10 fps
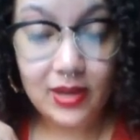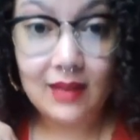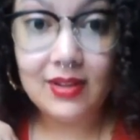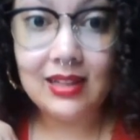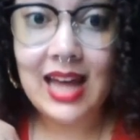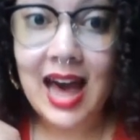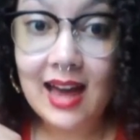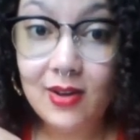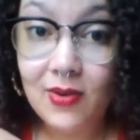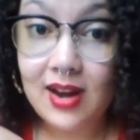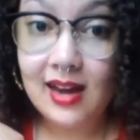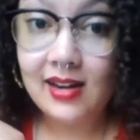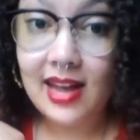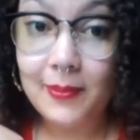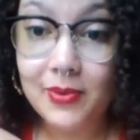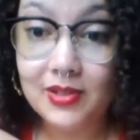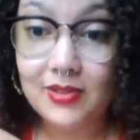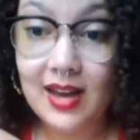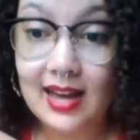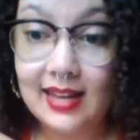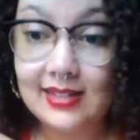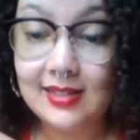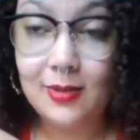We have a lot going on in April, you guys.